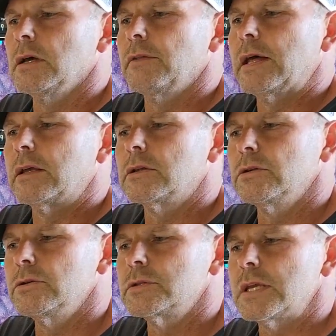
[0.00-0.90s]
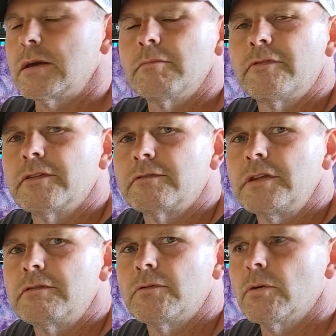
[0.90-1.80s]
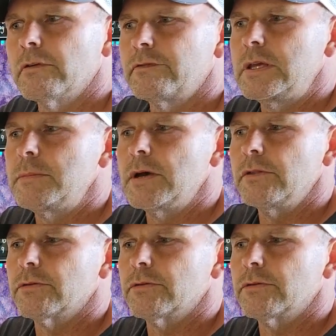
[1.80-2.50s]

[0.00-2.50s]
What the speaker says: That includes M54 female